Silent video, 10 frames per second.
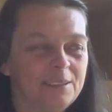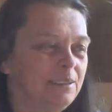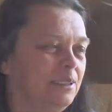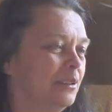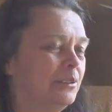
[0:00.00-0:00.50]

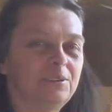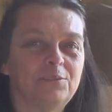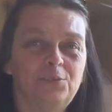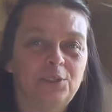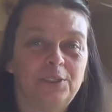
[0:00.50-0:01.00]
you know, the
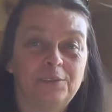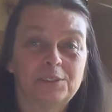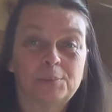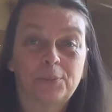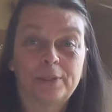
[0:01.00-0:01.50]
feeling of
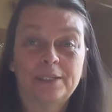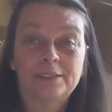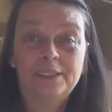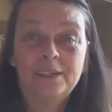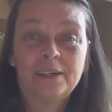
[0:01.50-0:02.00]
spring in
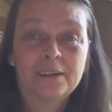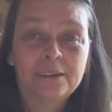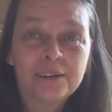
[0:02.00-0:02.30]
the air.